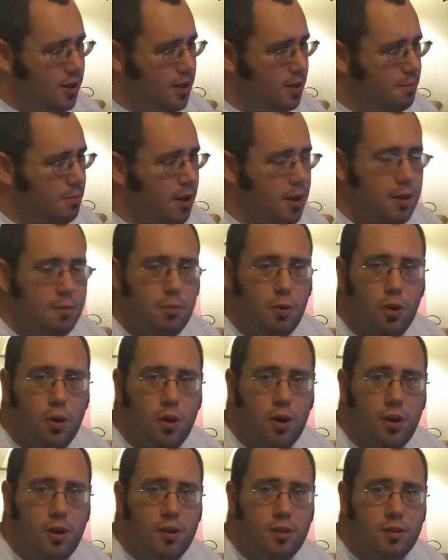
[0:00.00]
the
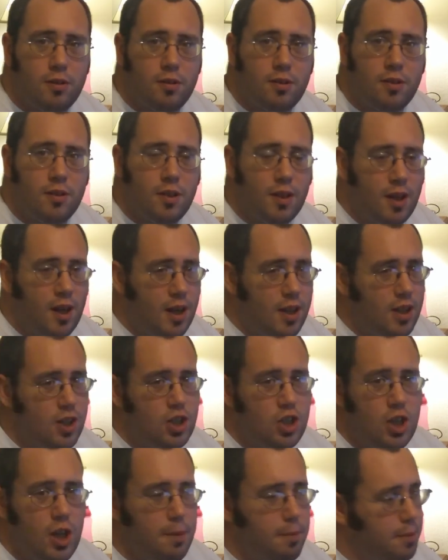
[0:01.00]
motherboard, and the
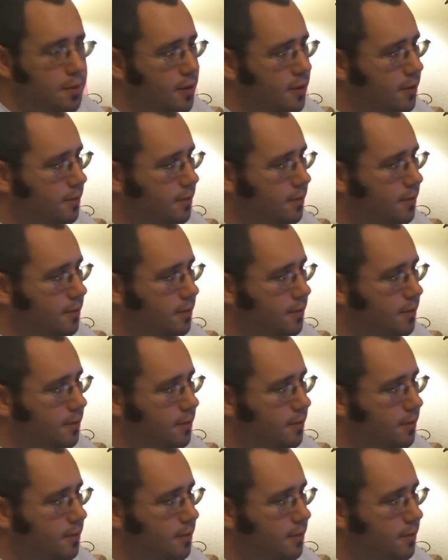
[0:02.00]
chip.